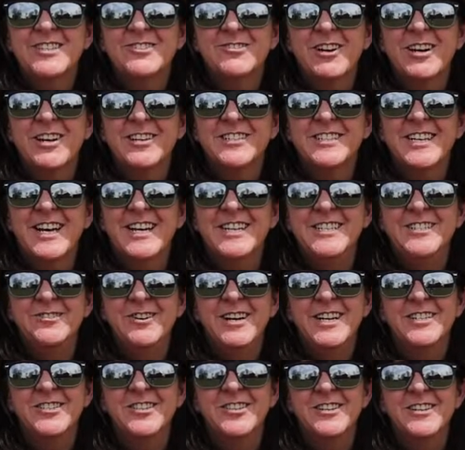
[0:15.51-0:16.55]
Trailside
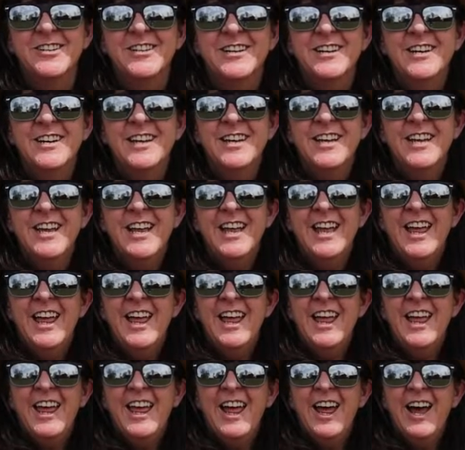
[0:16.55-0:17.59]
Treasure,
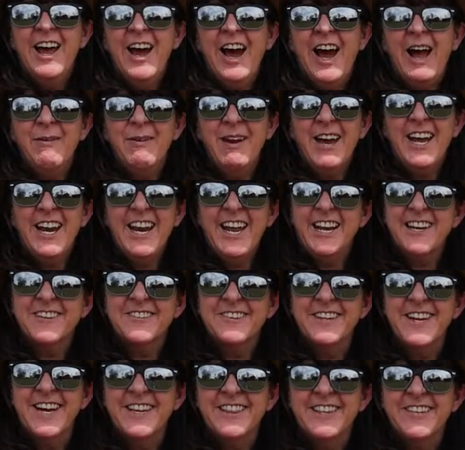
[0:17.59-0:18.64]
I'm not
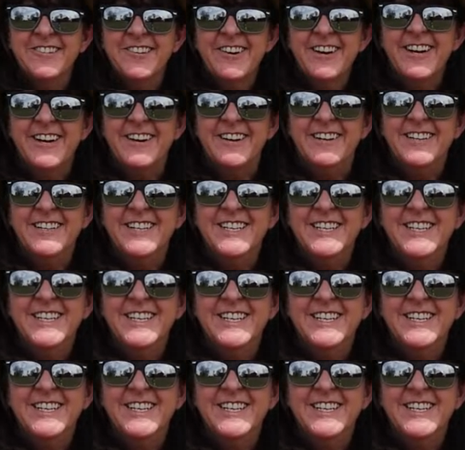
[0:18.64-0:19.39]
actually on the trail.